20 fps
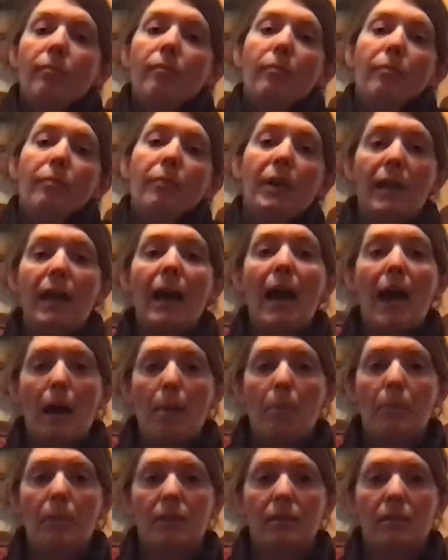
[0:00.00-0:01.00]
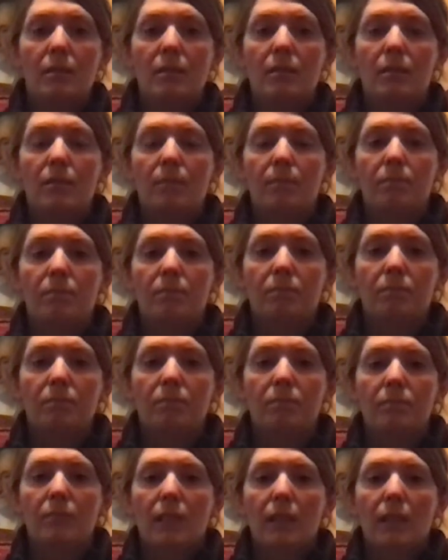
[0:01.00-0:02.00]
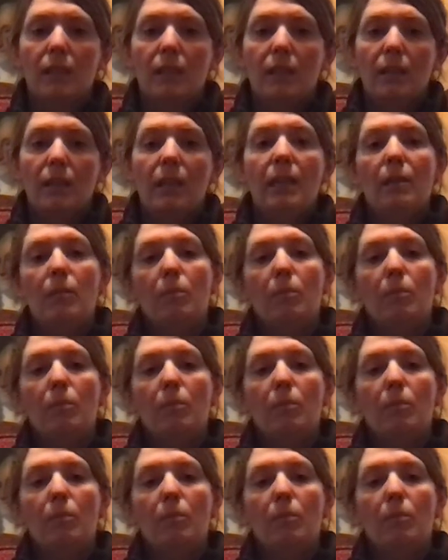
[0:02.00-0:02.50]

but it happens. He